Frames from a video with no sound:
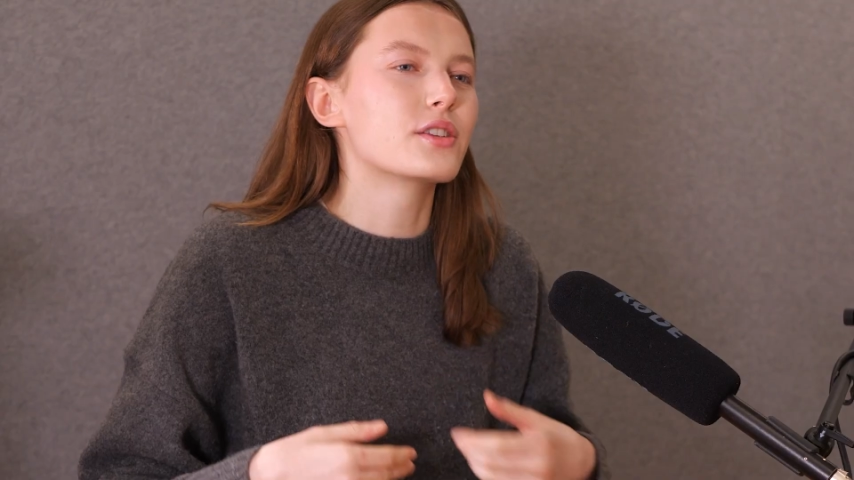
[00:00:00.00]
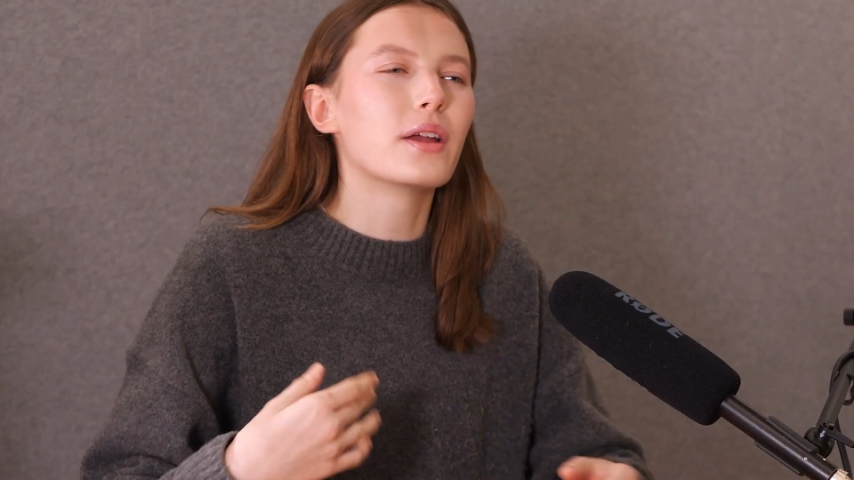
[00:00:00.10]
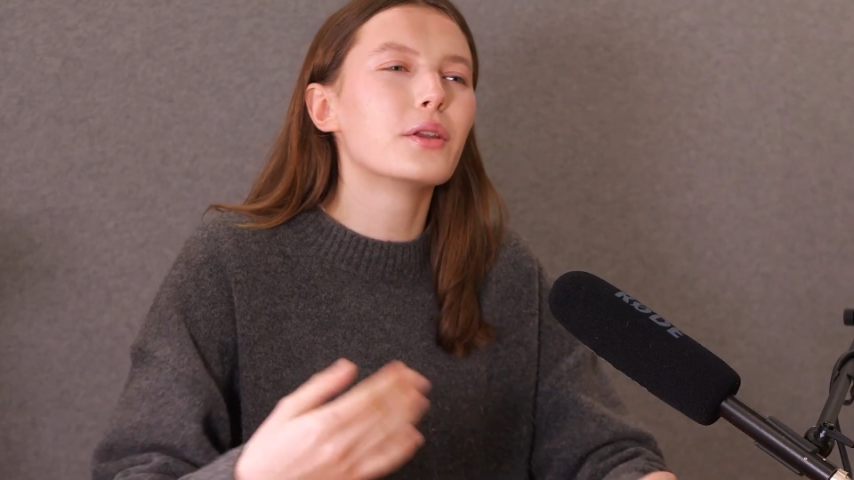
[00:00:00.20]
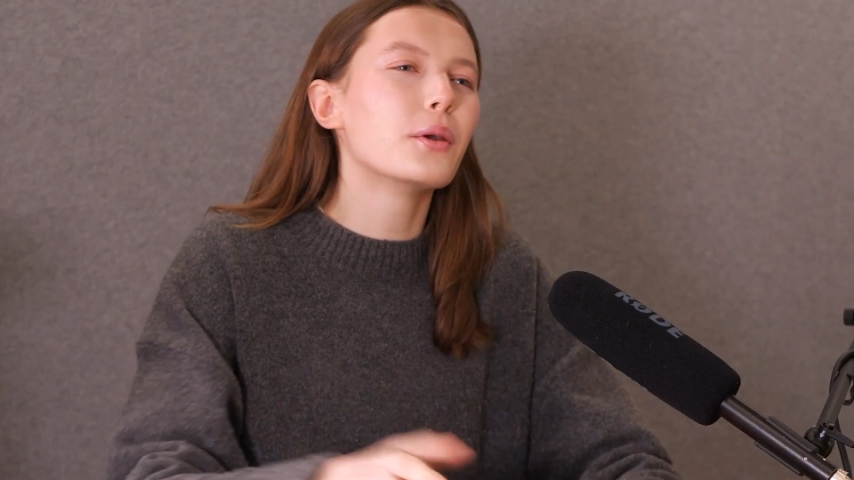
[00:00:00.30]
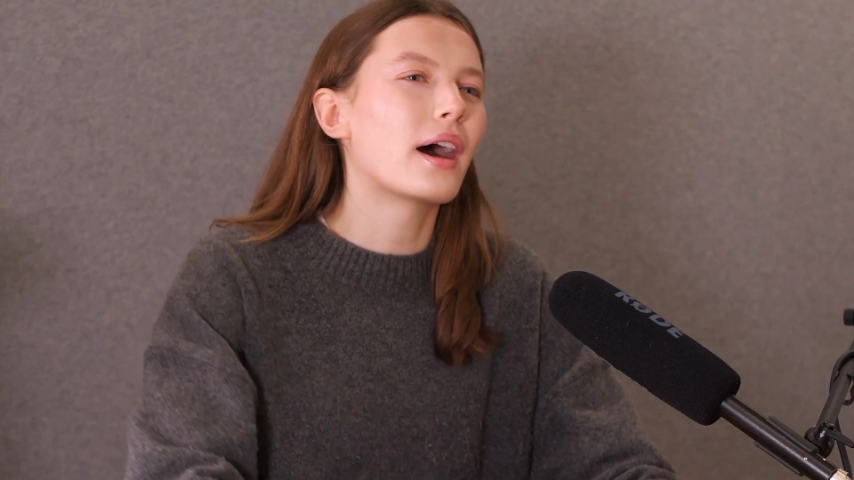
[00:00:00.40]
So
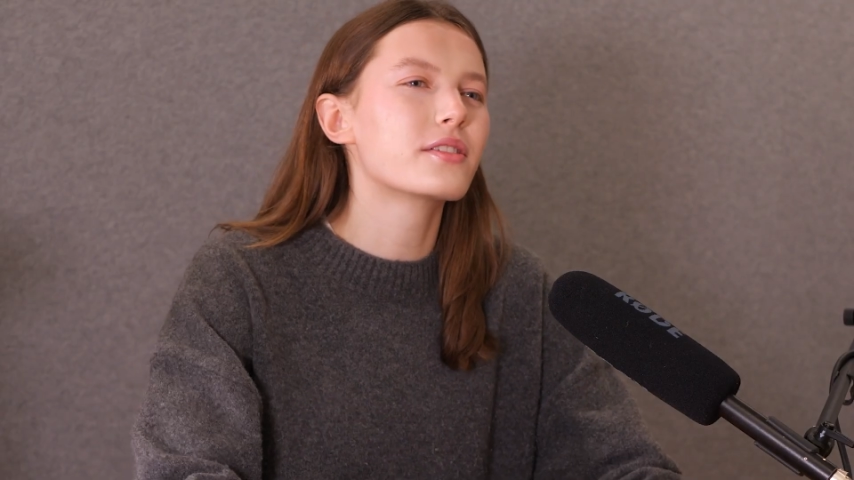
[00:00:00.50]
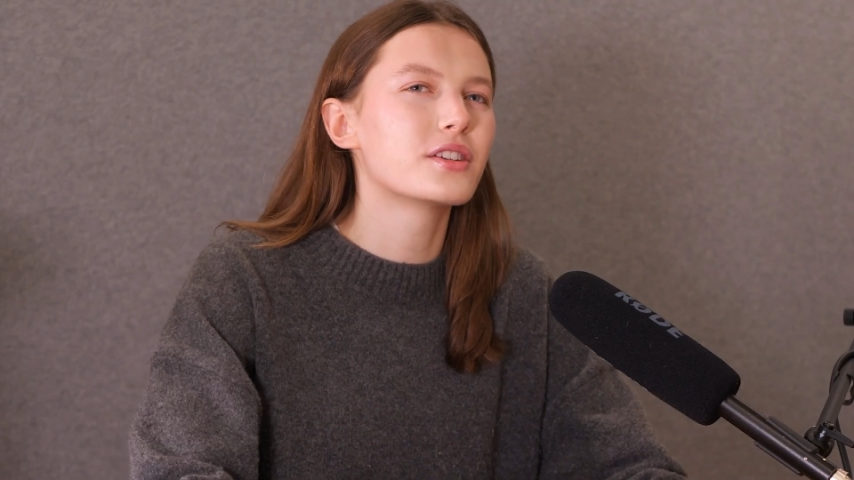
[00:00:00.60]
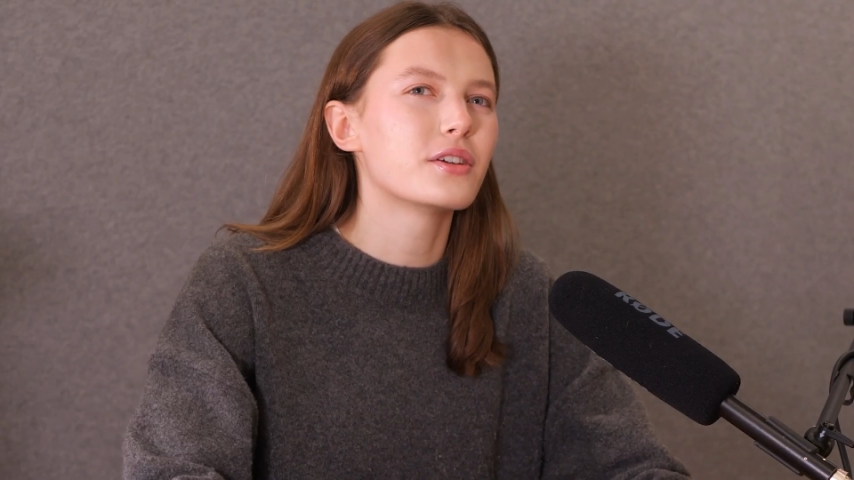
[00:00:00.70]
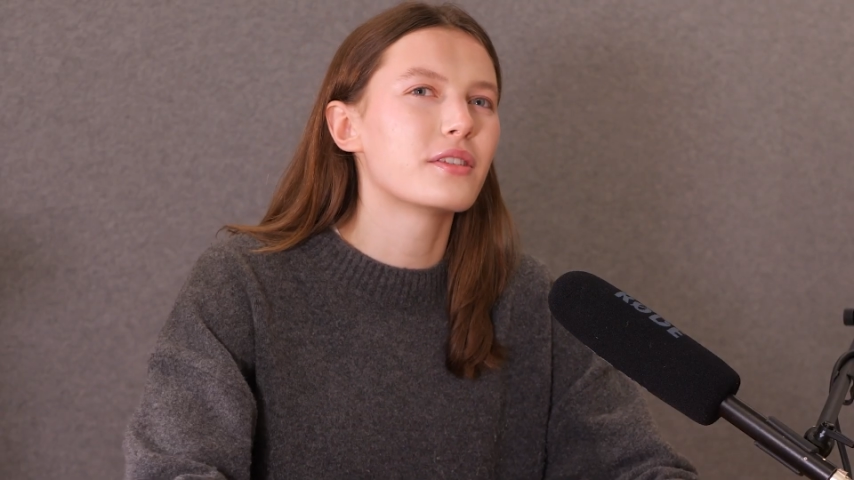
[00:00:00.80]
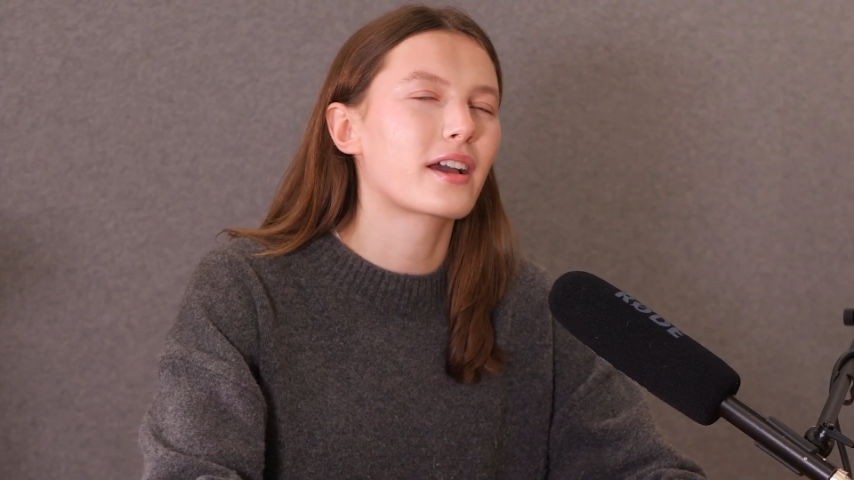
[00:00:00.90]
I knew how to
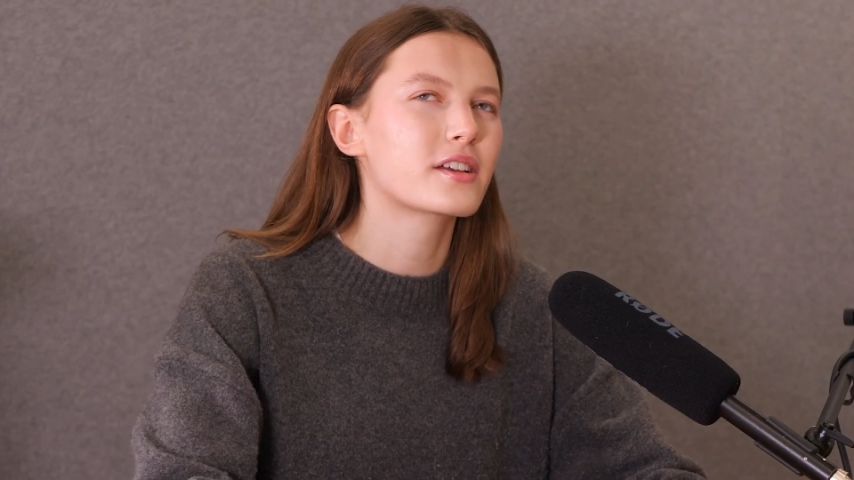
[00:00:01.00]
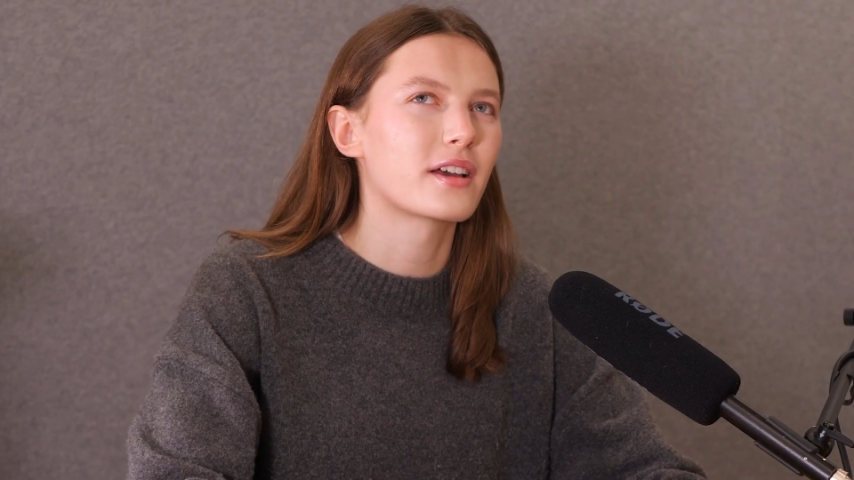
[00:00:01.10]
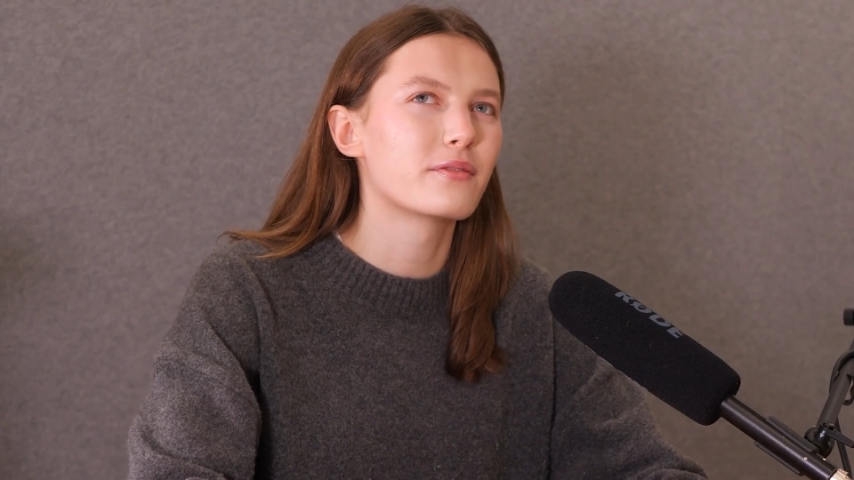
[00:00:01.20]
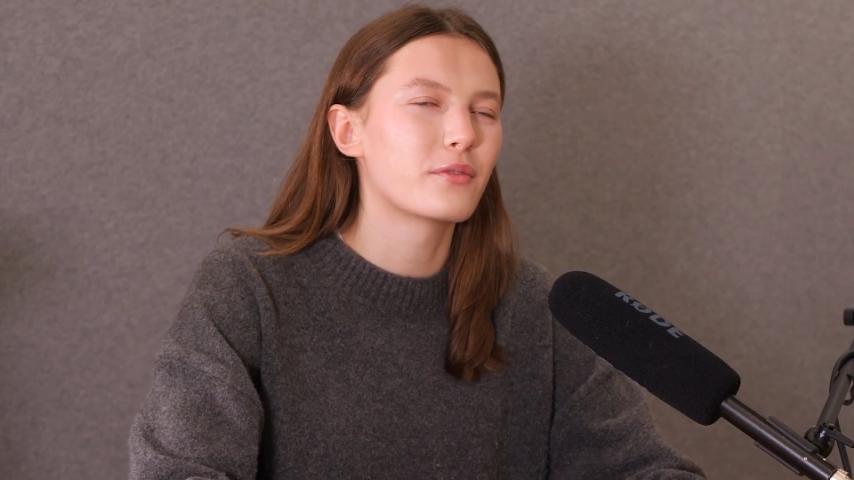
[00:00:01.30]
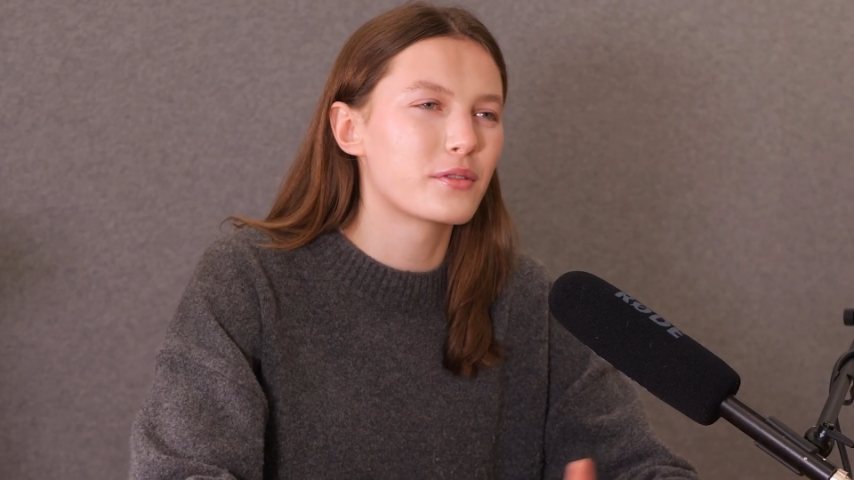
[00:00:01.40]
do that because I've